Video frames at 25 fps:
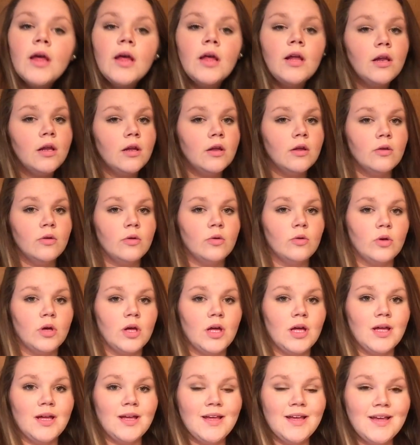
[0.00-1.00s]
Hello
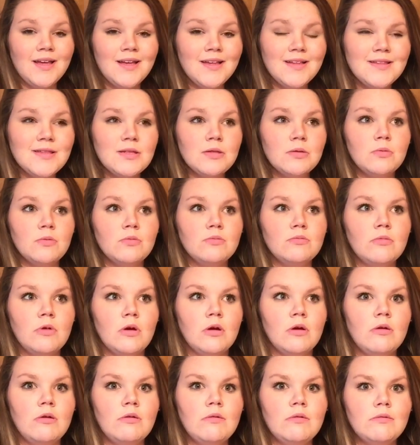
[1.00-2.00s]
guys.
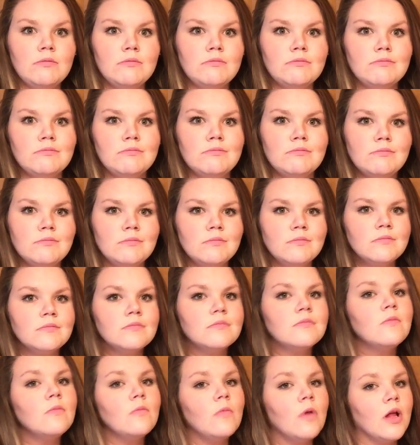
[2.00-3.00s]
Oh,
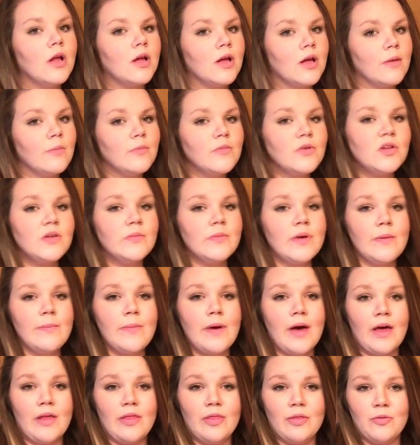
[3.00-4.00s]
welcome to the
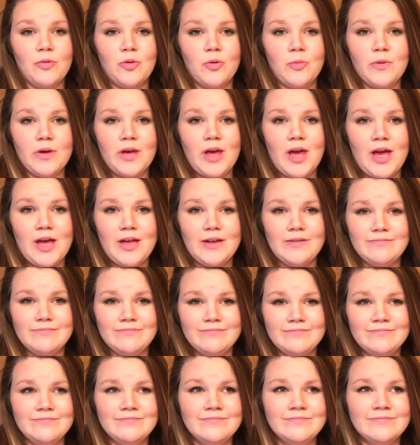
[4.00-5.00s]
bathroom again.